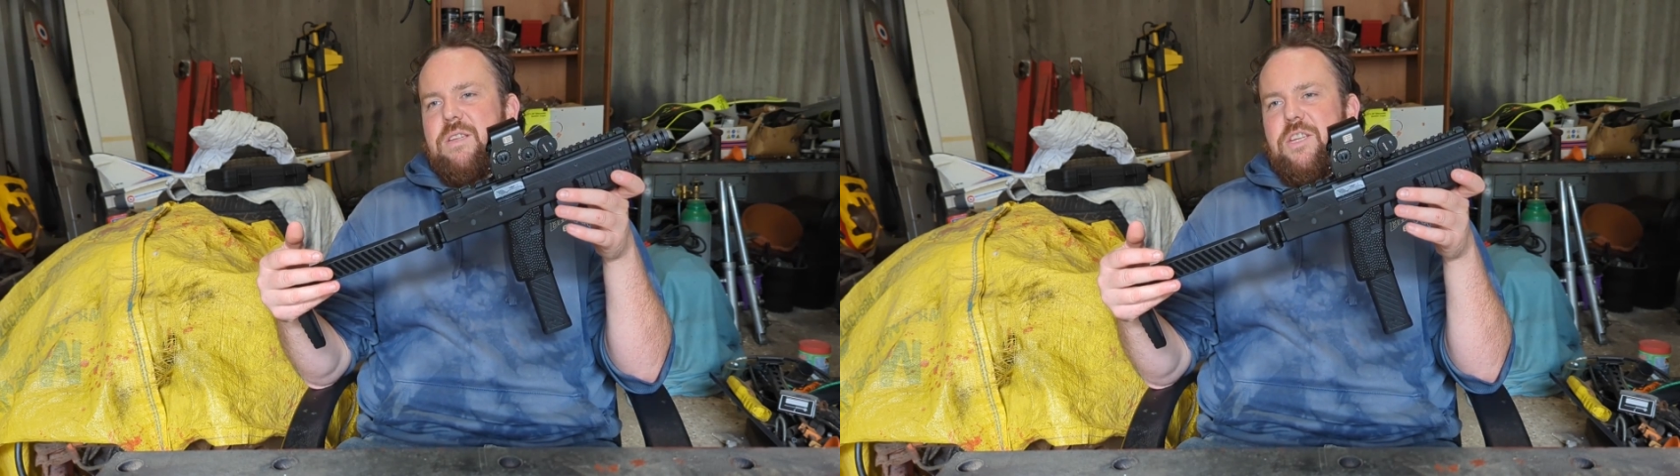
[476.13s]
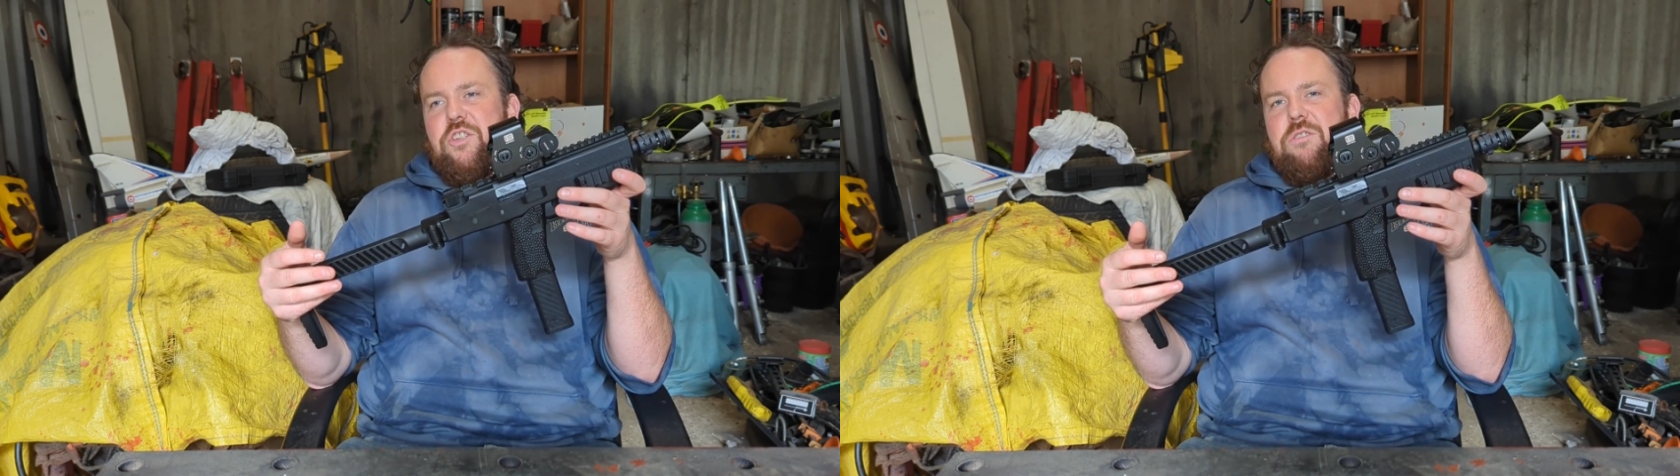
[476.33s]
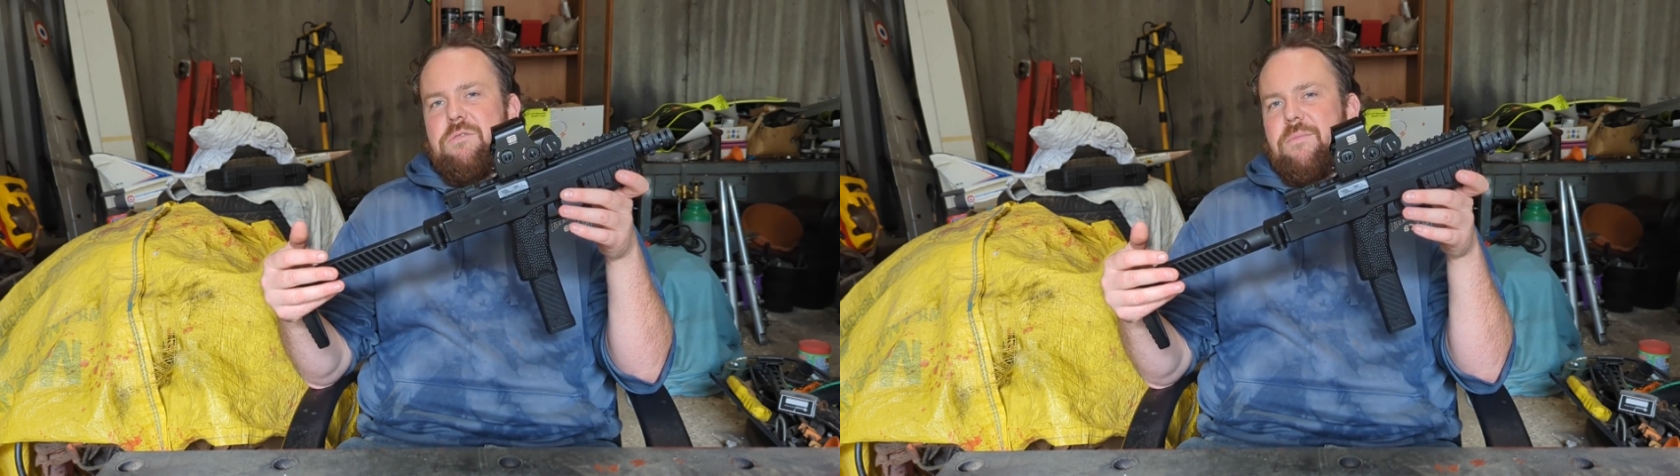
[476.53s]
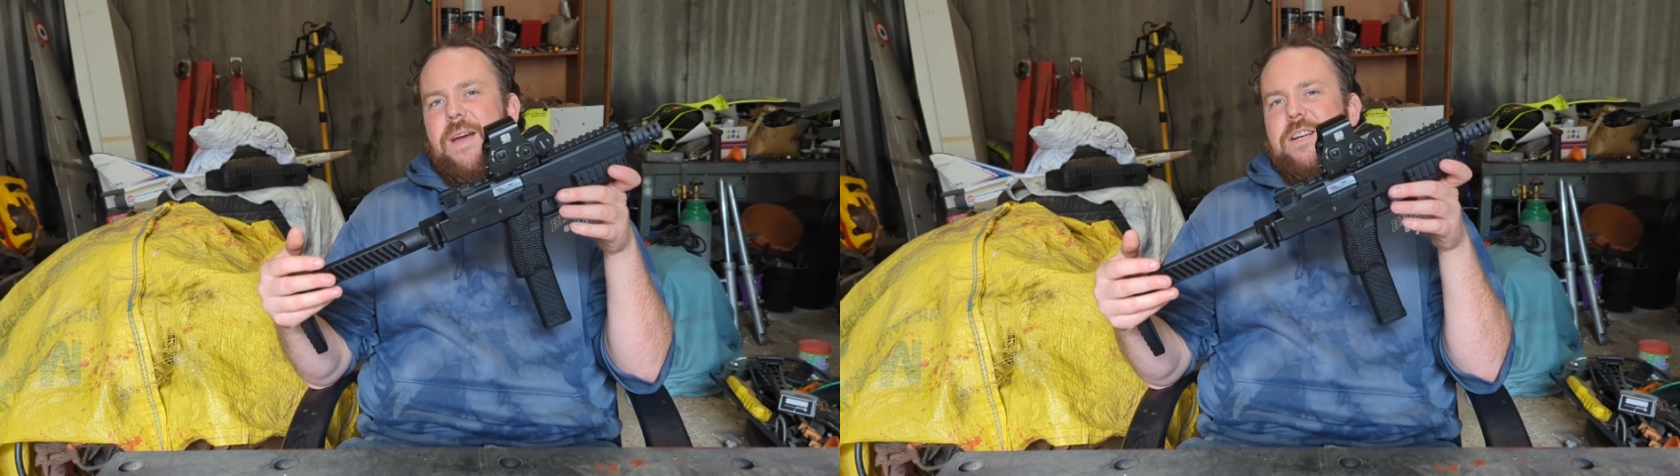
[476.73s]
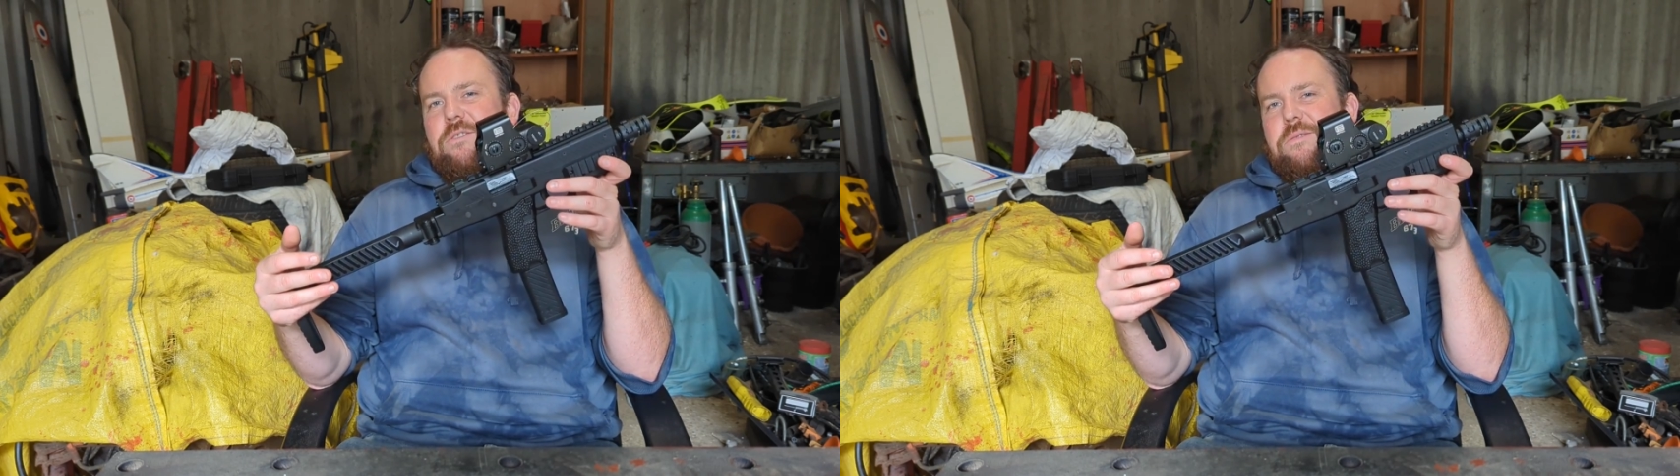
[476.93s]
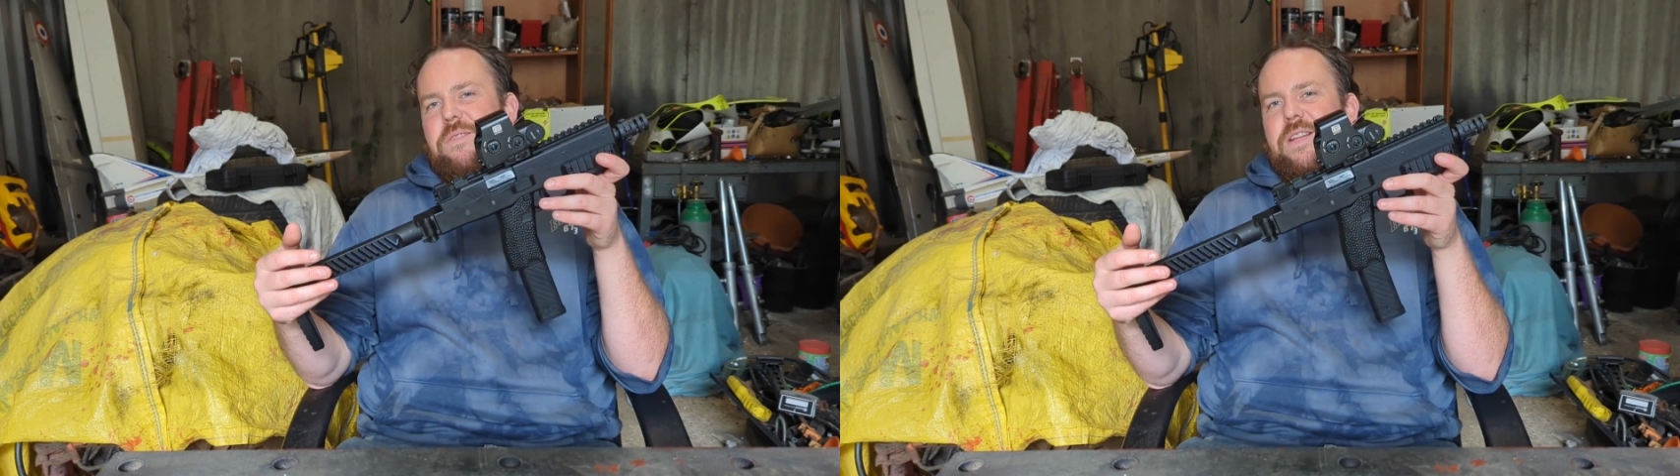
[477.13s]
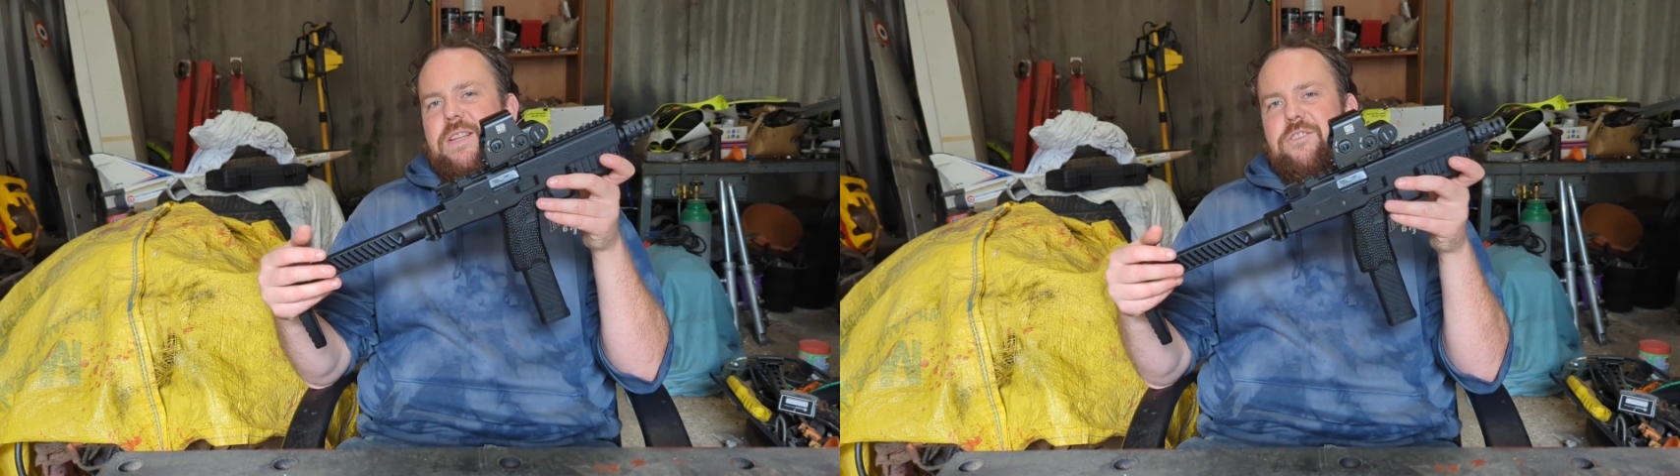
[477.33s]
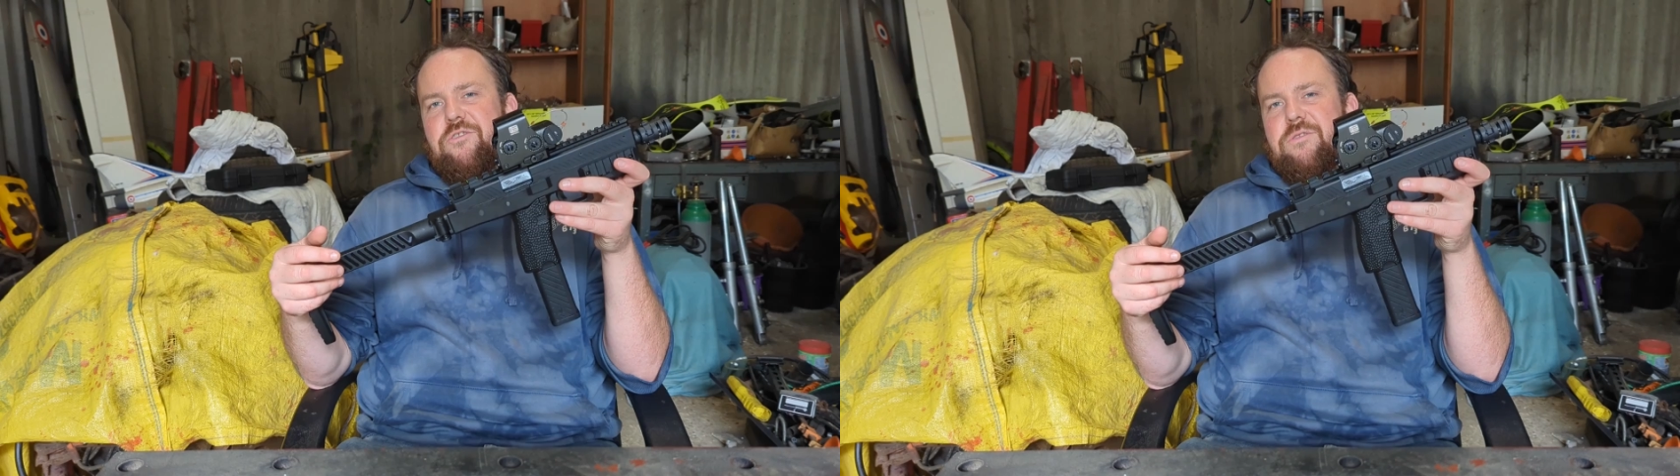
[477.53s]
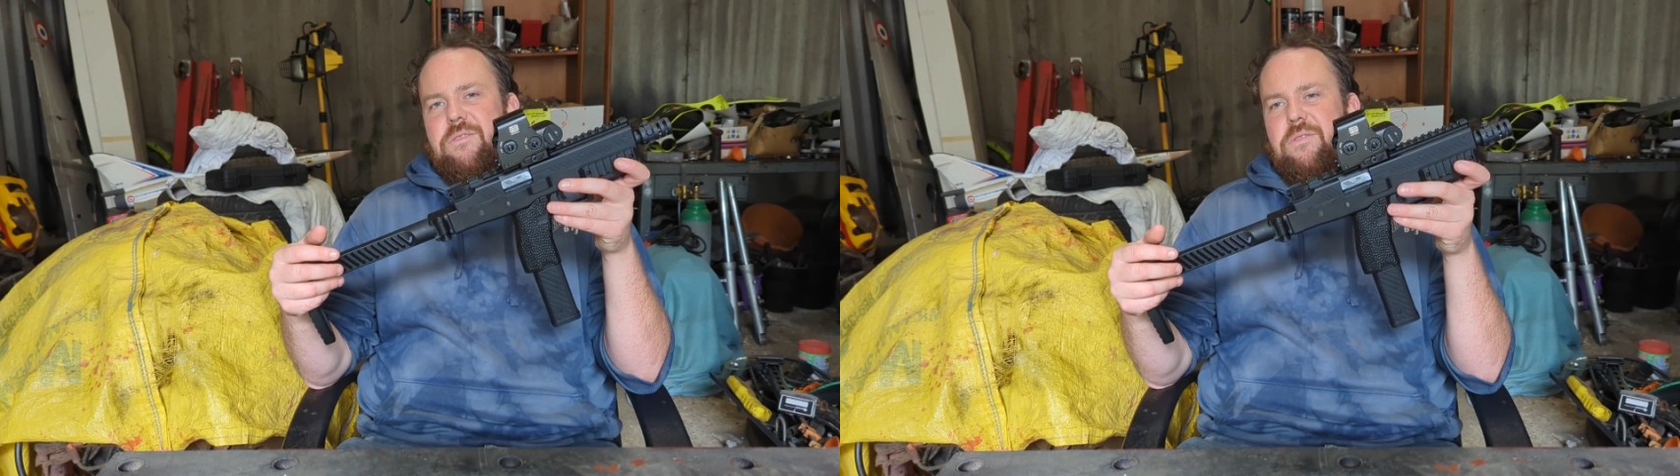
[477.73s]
issue with the mag not feeding during